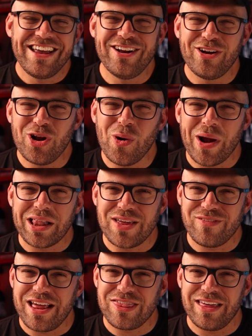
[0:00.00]
don't want to
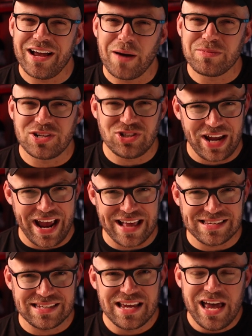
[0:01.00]
leave anything up to
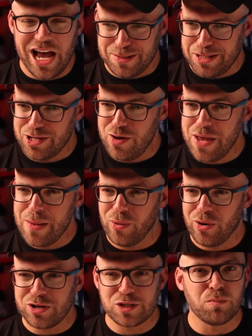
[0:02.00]
chance, especially when
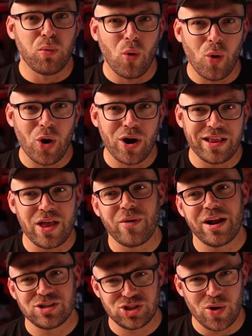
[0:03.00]
people are just bored and they
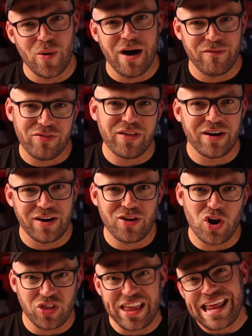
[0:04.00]
want to show off their
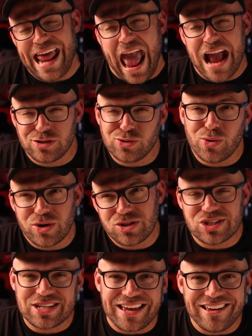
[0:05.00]
elite Hagzor
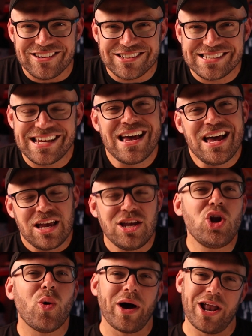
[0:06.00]
skills.
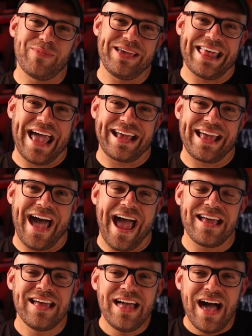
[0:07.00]
You don't want to be that
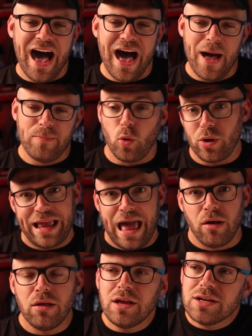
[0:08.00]
guy or
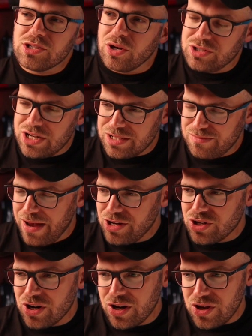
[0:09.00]
gal. So just make
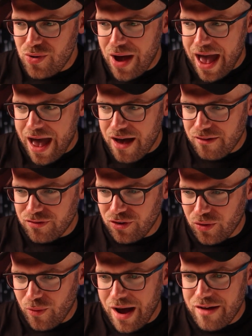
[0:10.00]
sure you have
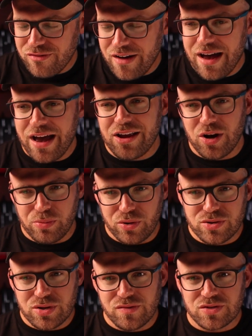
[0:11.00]
your Wi-Fi, your
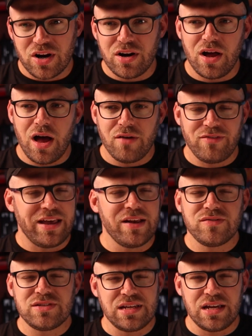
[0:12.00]
Bluetooth turned off,
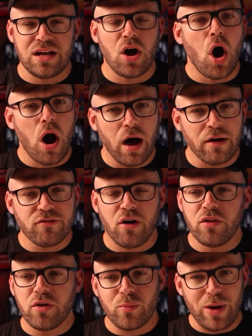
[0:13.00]
NFC off,
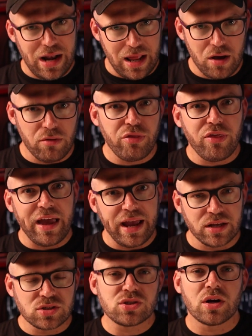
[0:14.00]
all the radio
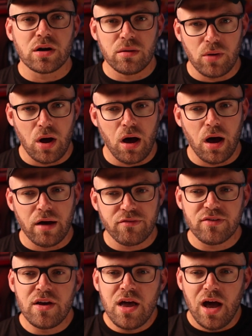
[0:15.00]
things, turn them
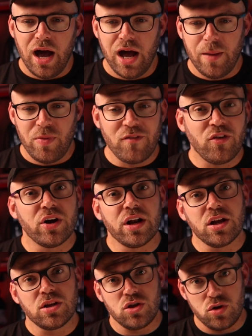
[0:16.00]
off. If you're
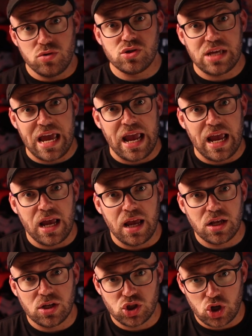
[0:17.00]
going to use
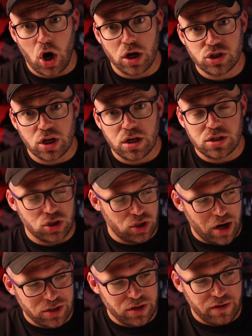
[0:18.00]
a charger to
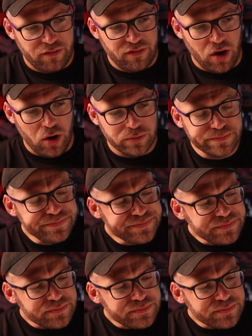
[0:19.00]
charge your phone,